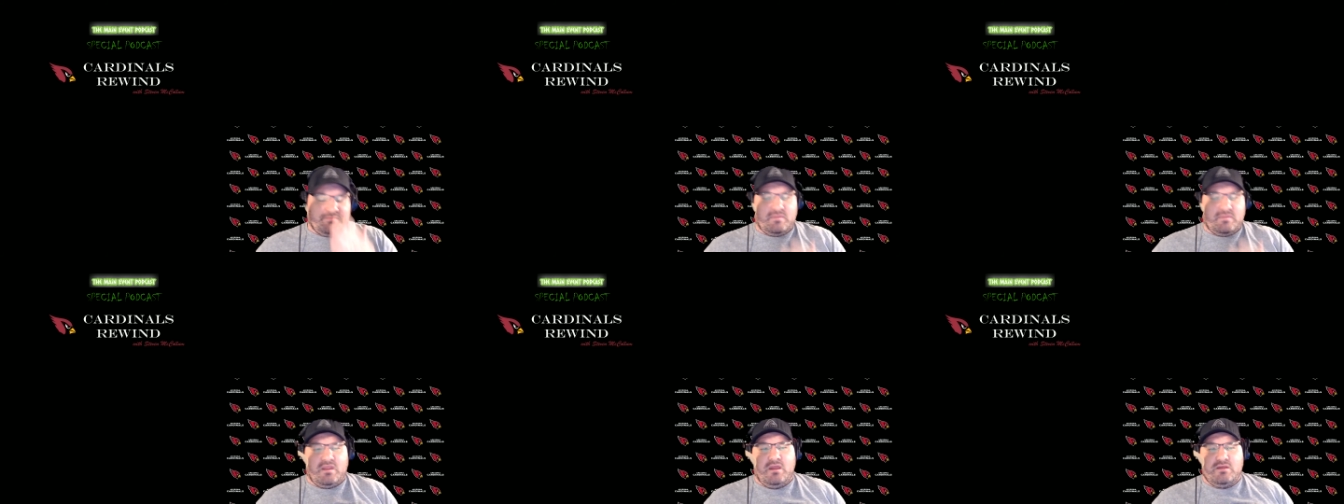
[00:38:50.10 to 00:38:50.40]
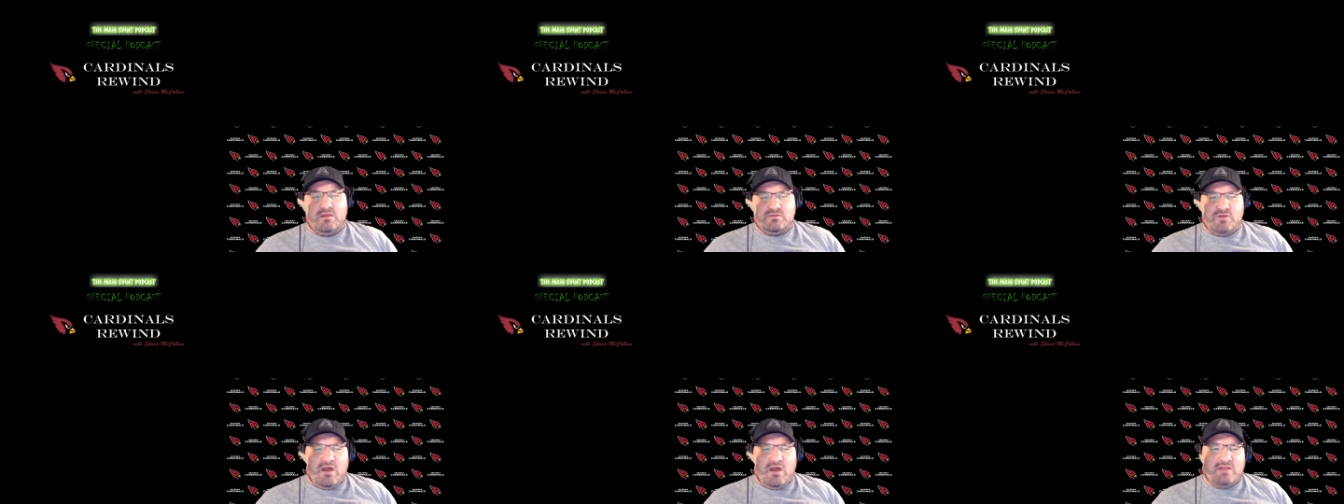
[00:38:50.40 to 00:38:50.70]

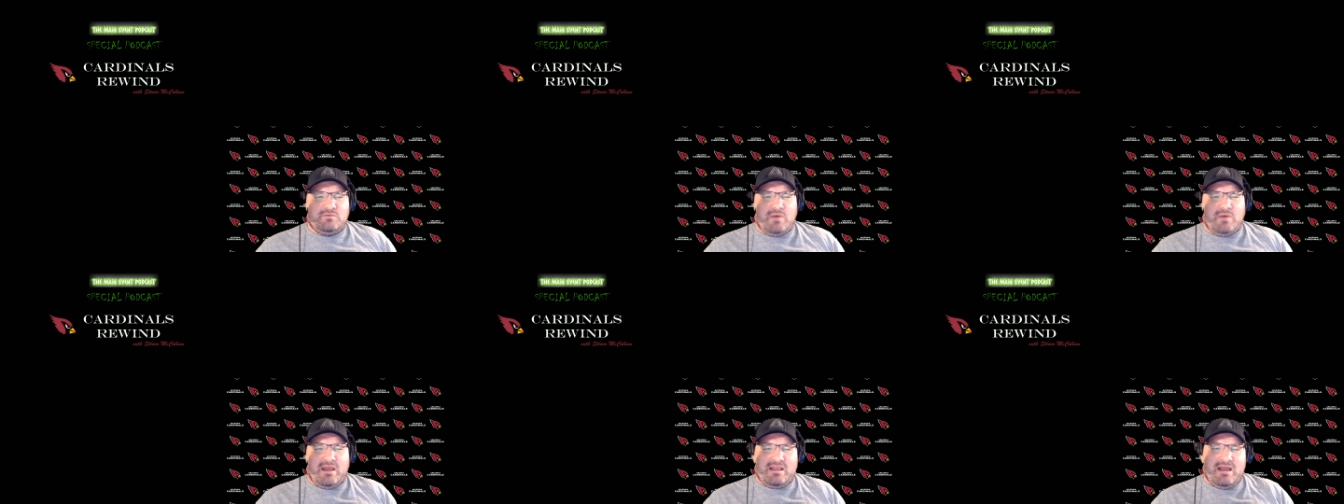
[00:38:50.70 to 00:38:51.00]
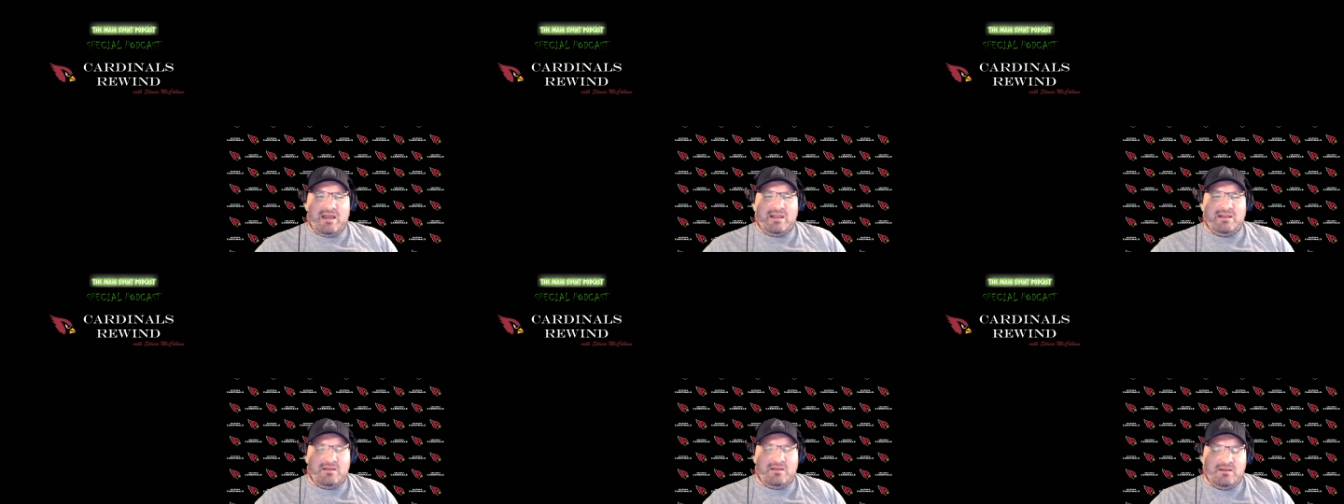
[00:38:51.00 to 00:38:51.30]
So that's why I
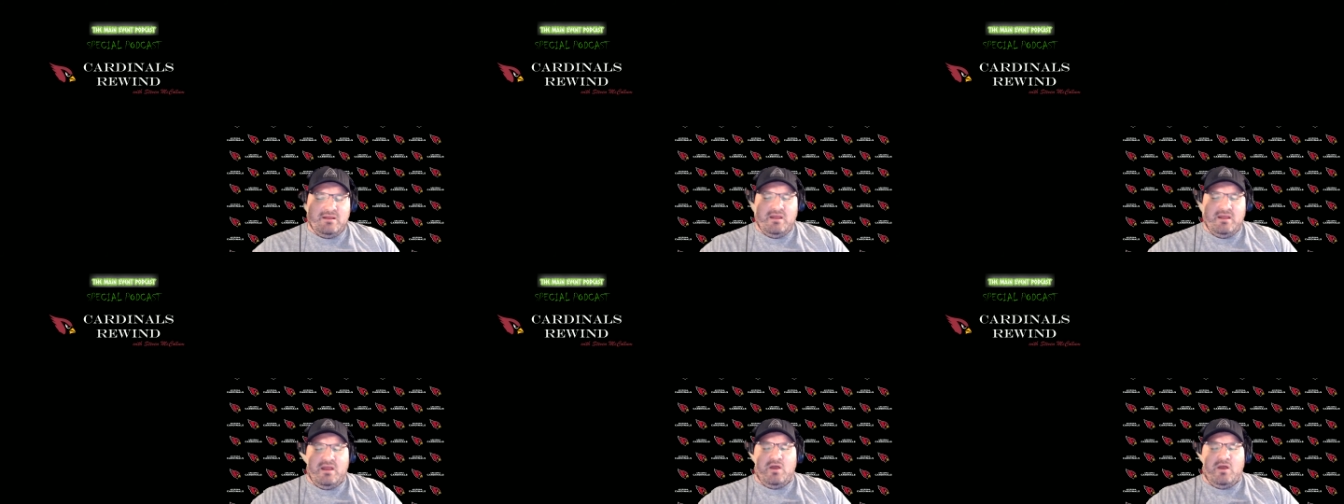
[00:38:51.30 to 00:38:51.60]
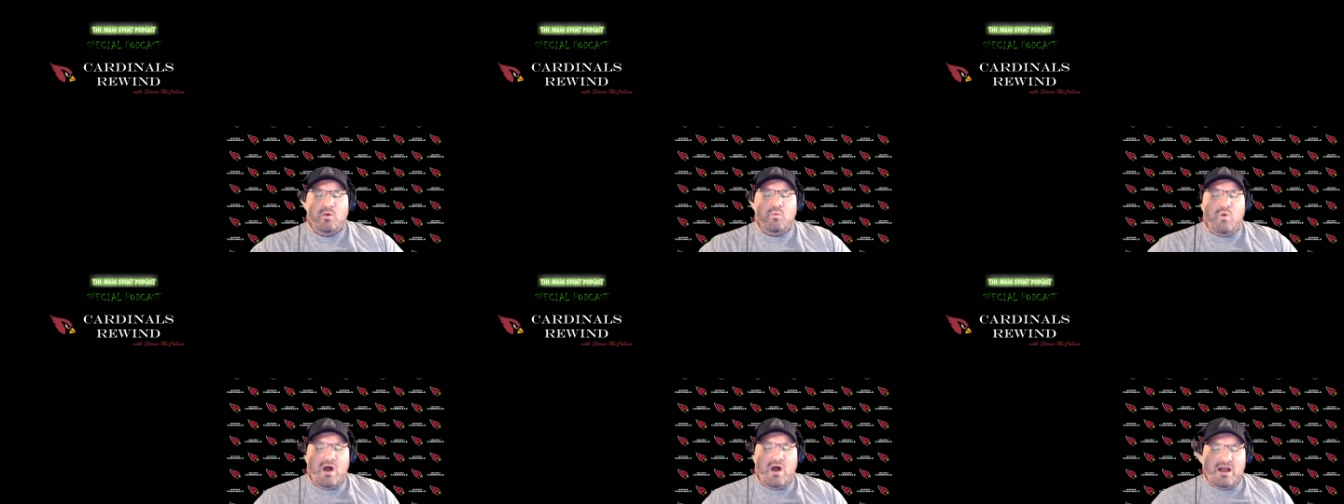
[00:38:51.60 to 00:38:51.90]
kind of
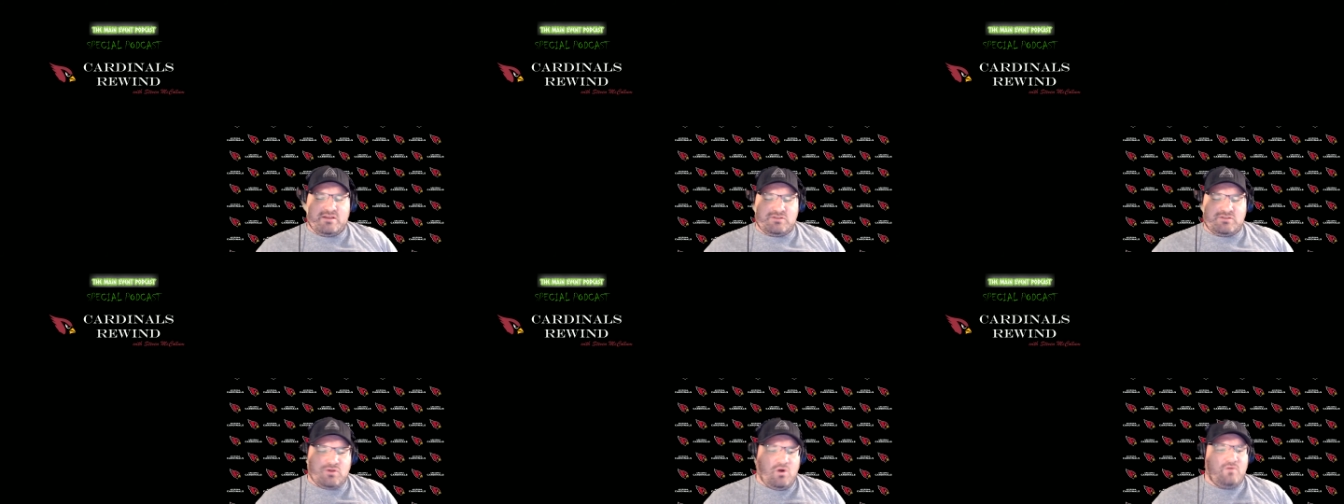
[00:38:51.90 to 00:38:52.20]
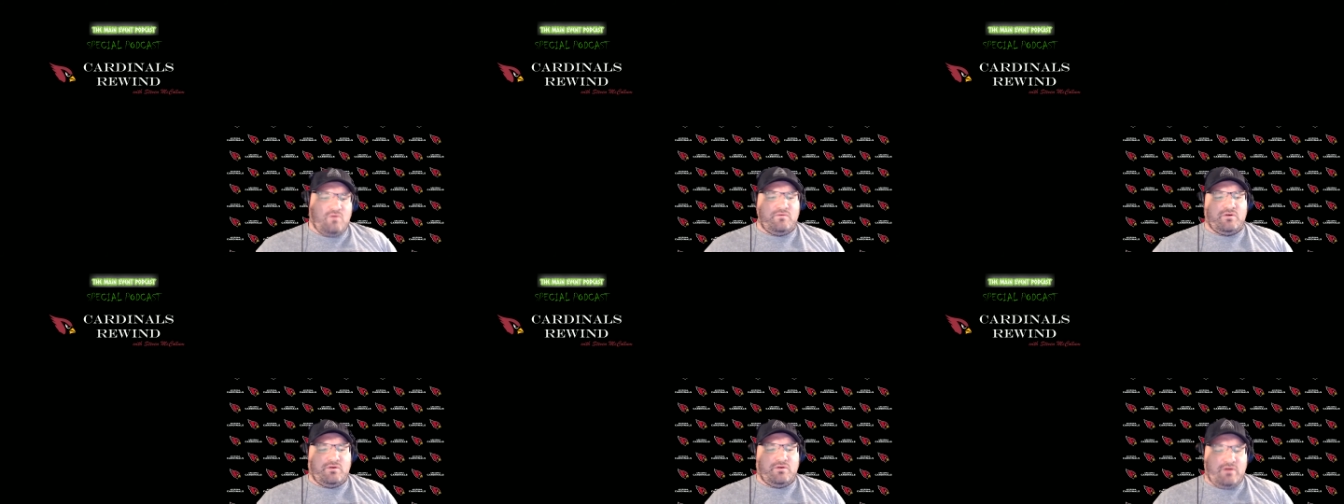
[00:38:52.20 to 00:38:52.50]
washed
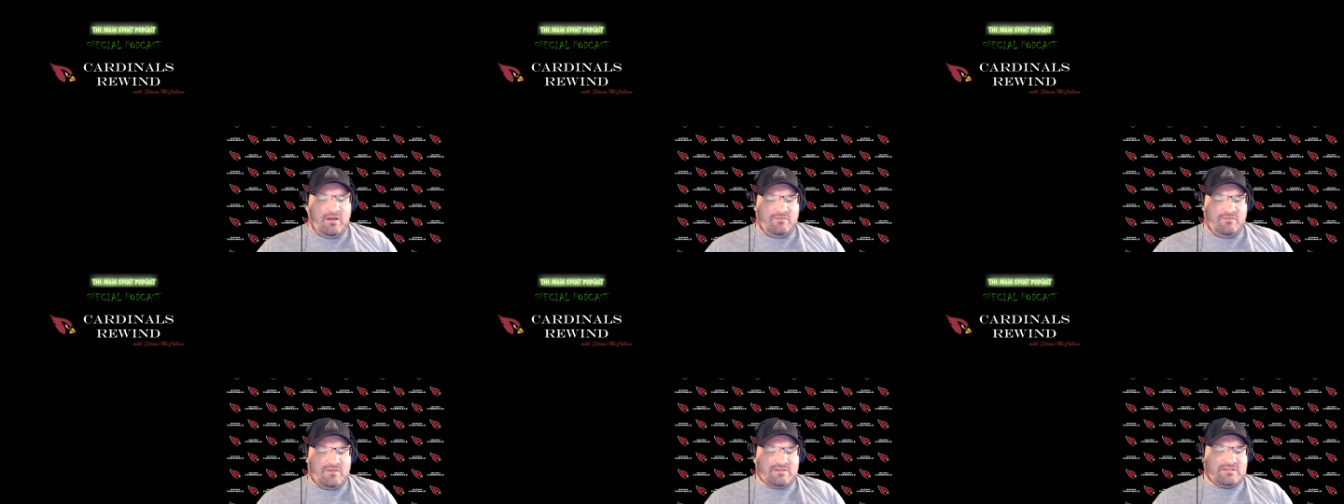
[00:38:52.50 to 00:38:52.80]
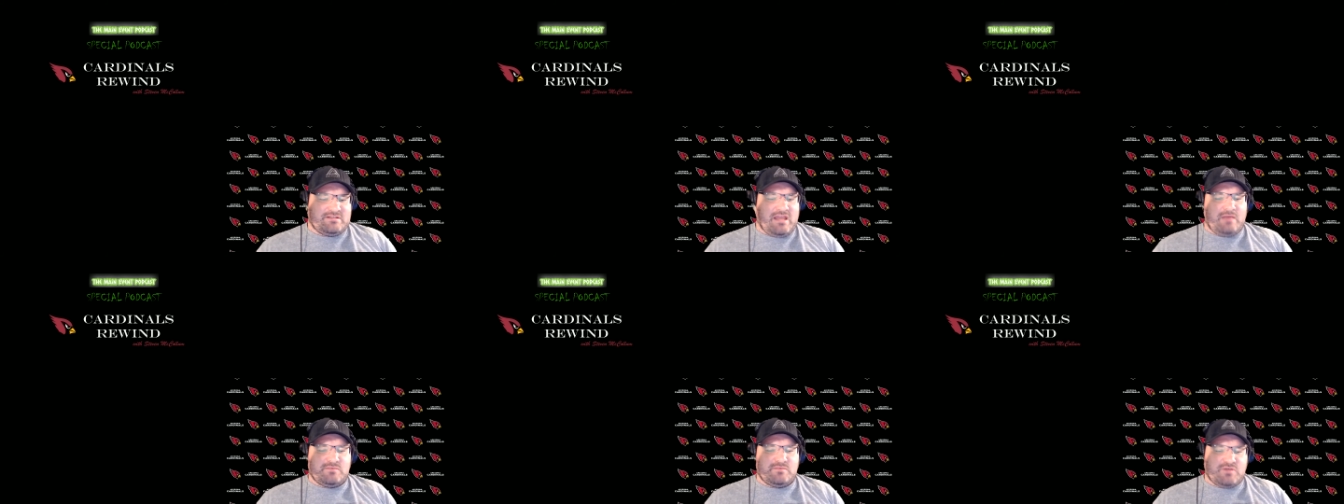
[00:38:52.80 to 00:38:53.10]
over if
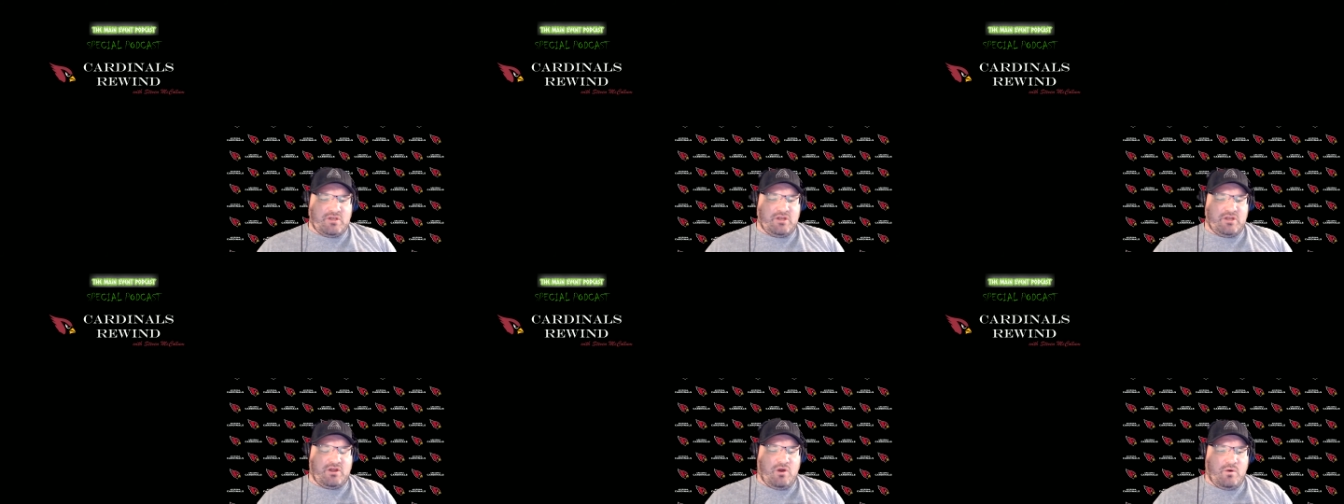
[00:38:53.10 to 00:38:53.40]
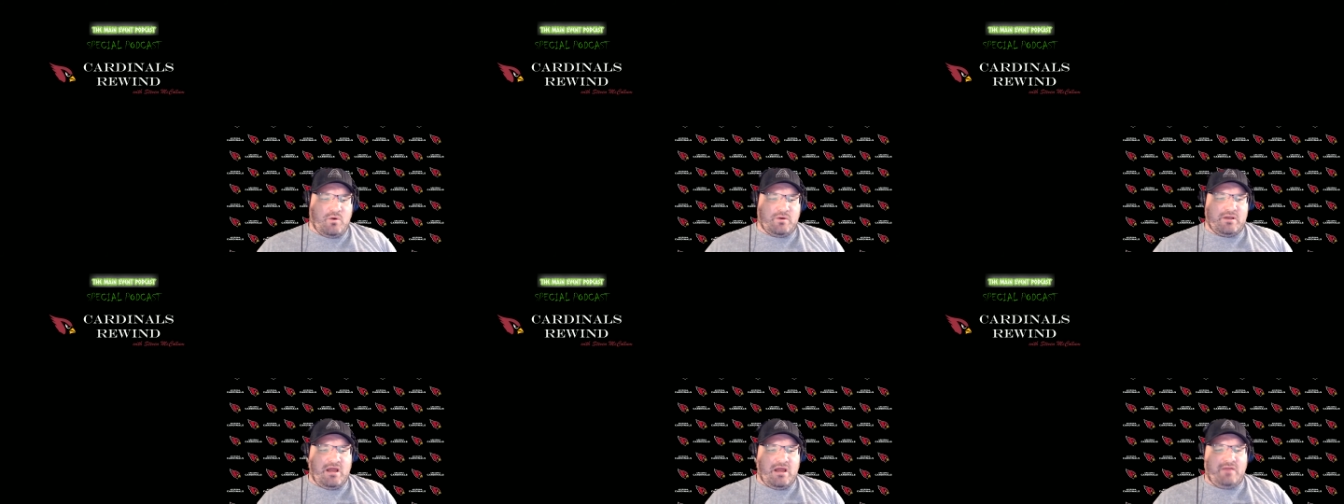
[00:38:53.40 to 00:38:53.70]
this game's going to go
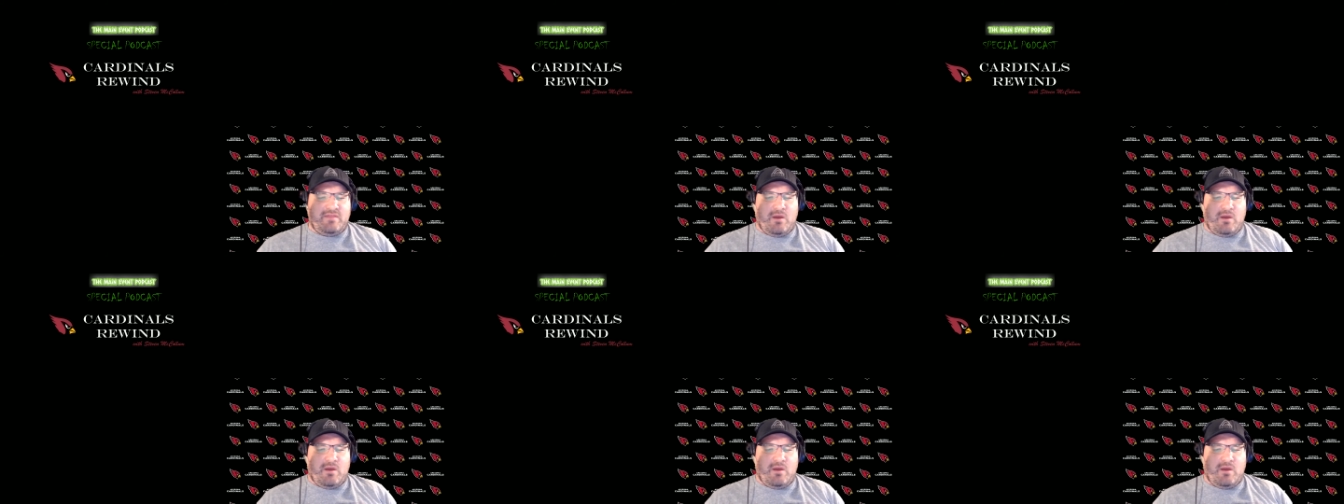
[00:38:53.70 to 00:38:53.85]
or not.